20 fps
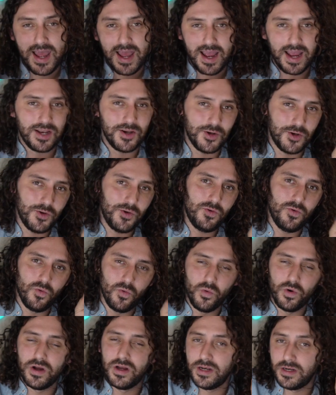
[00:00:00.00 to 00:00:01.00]
I do
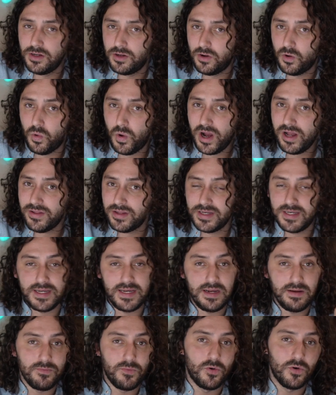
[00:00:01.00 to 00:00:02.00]
want
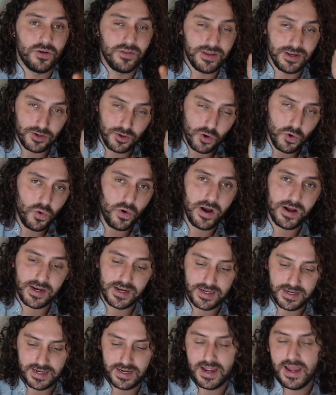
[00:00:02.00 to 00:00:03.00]
quality more than
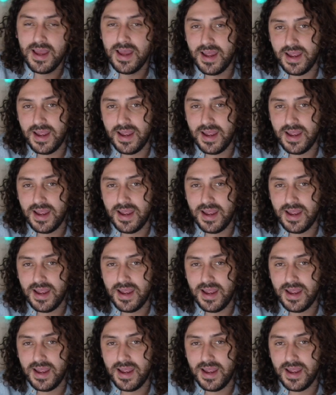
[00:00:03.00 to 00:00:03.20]
quantity,